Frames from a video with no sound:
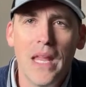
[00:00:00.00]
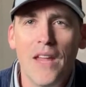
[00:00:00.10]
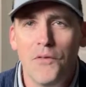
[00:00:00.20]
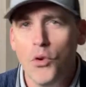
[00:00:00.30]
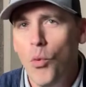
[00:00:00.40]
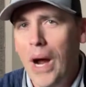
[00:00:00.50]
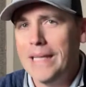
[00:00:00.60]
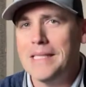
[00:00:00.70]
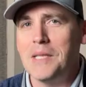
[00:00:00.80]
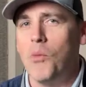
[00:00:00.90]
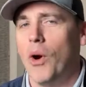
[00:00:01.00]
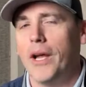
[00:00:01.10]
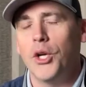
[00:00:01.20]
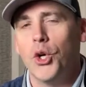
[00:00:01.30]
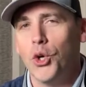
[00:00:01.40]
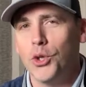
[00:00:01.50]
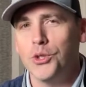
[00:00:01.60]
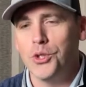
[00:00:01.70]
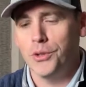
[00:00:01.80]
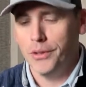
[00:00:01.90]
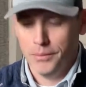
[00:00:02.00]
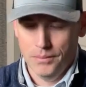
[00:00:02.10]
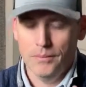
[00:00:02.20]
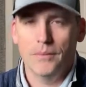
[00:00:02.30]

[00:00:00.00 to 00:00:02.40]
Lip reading: If you want to see more, I encourage you to